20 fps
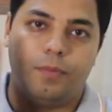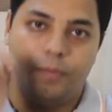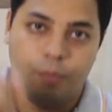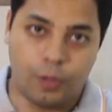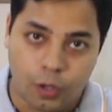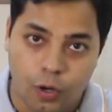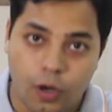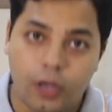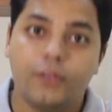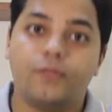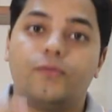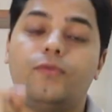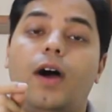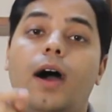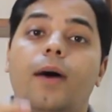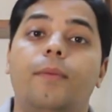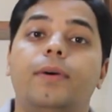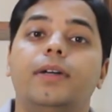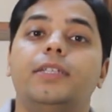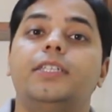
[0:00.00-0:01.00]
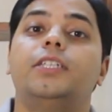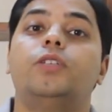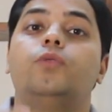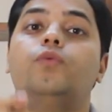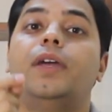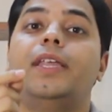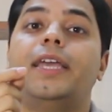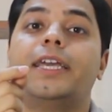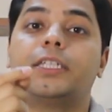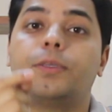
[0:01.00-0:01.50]
Because farmers is
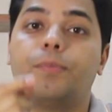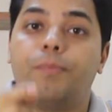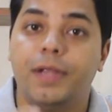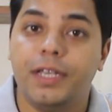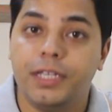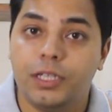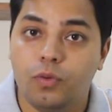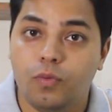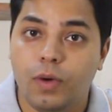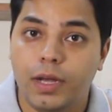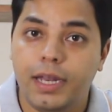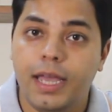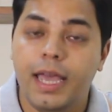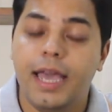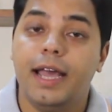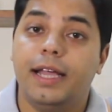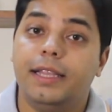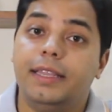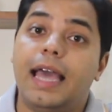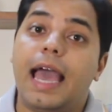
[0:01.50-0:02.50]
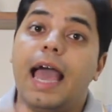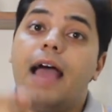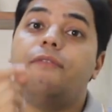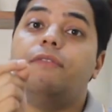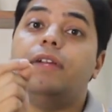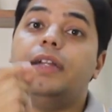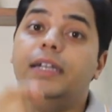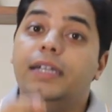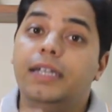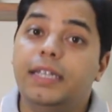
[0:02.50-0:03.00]
very experienced one, they
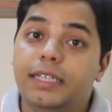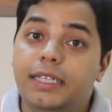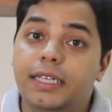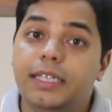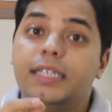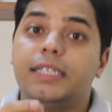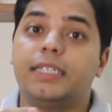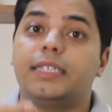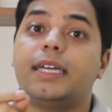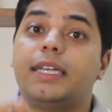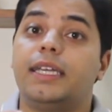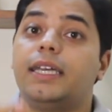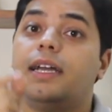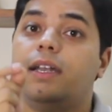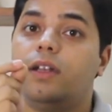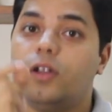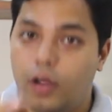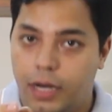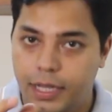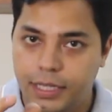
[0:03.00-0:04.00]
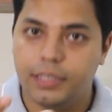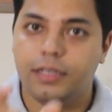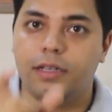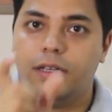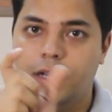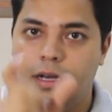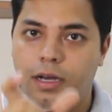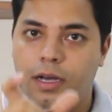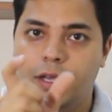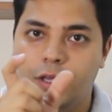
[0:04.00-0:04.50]
have indigenous technical knowledge.
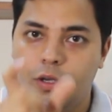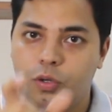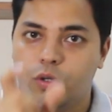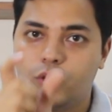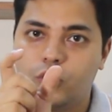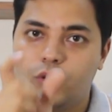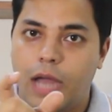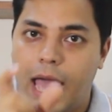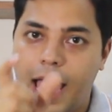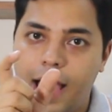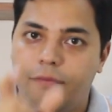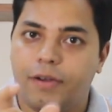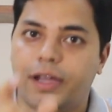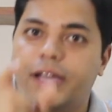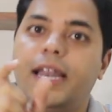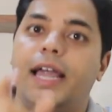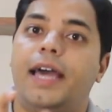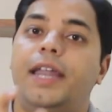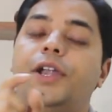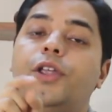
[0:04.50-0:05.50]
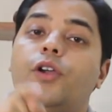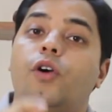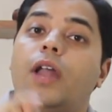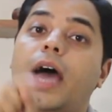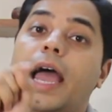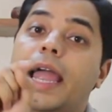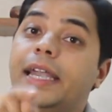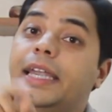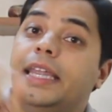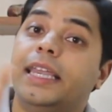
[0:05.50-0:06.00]
You should have a clarity on
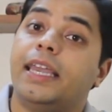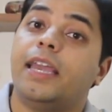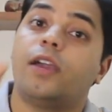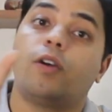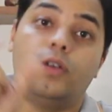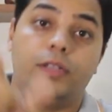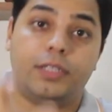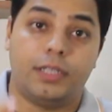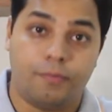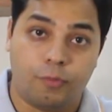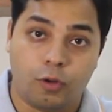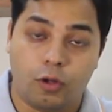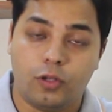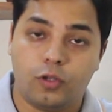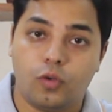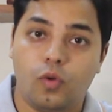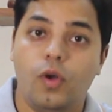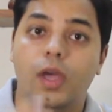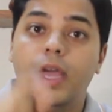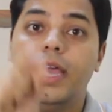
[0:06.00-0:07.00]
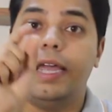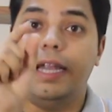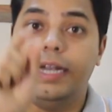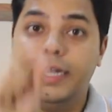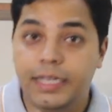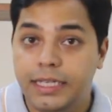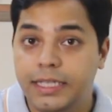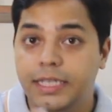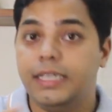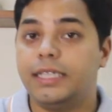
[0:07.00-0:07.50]
ITK concept also,
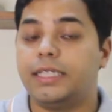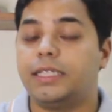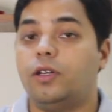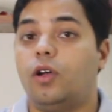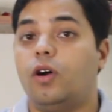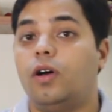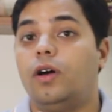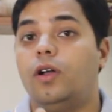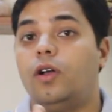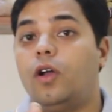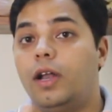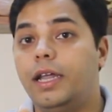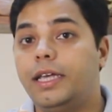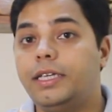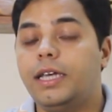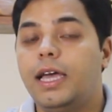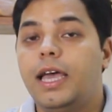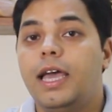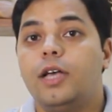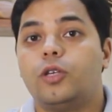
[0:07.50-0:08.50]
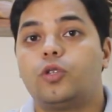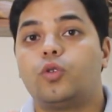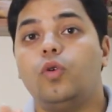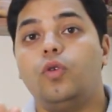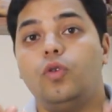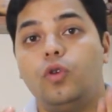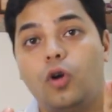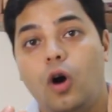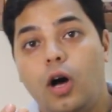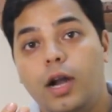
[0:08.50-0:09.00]
indigenous knowledge.
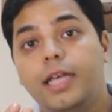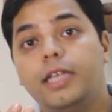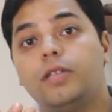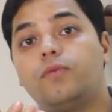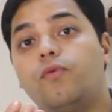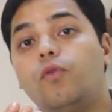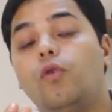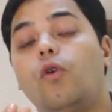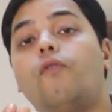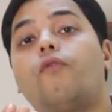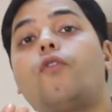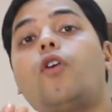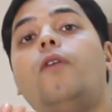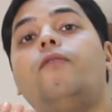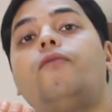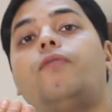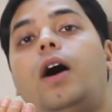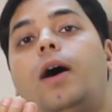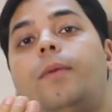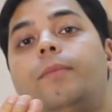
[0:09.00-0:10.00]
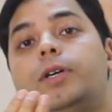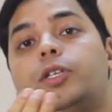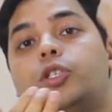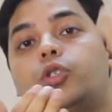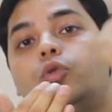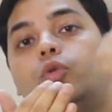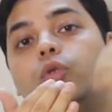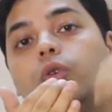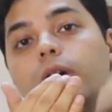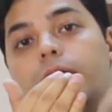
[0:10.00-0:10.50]
So knowledge flow from
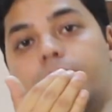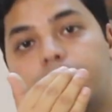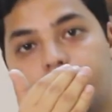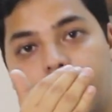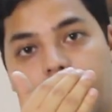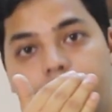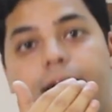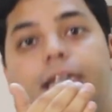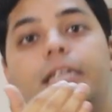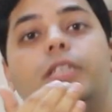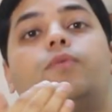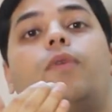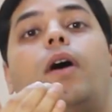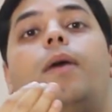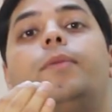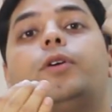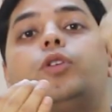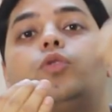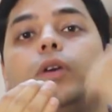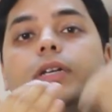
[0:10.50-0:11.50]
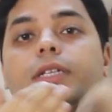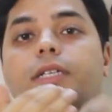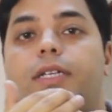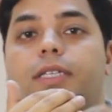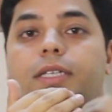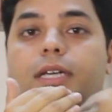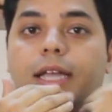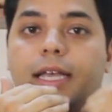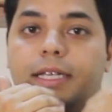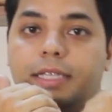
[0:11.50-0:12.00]
farmers to scientists, farmers to
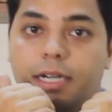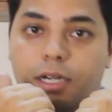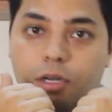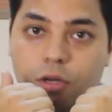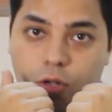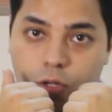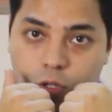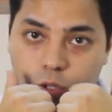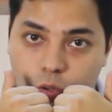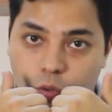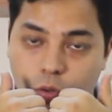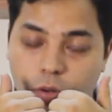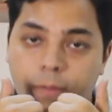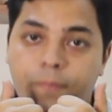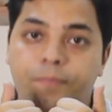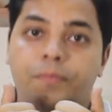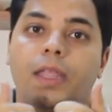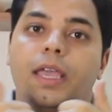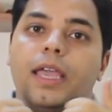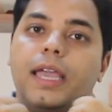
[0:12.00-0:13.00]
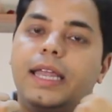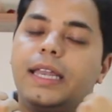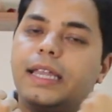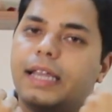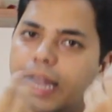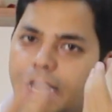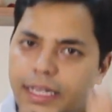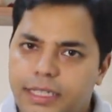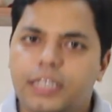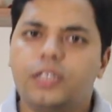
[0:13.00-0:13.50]
extension agent also.
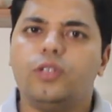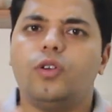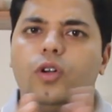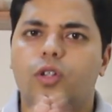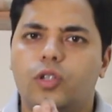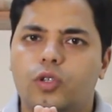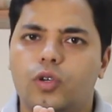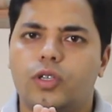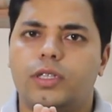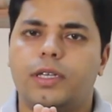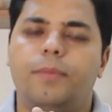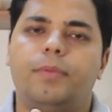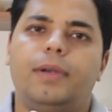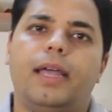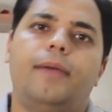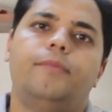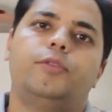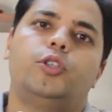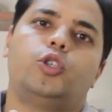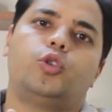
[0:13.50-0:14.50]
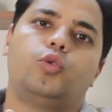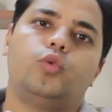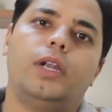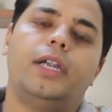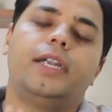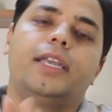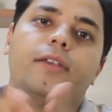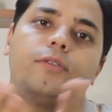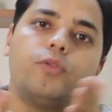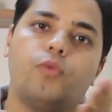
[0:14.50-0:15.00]
In classes also, sometimes the
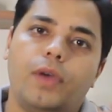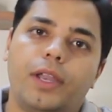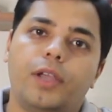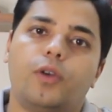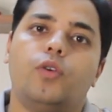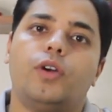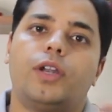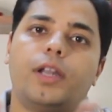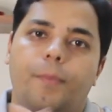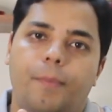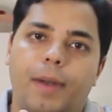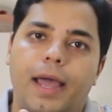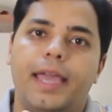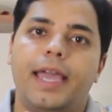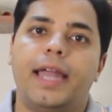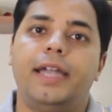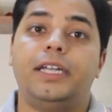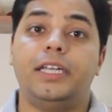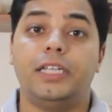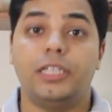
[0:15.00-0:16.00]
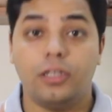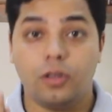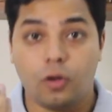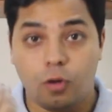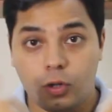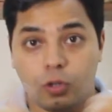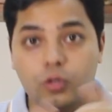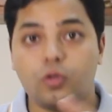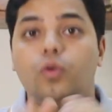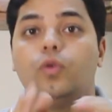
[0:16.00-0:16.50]
student gives very good reply and teacher
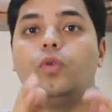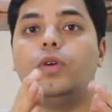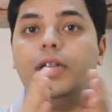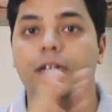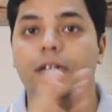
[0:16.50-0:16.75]
also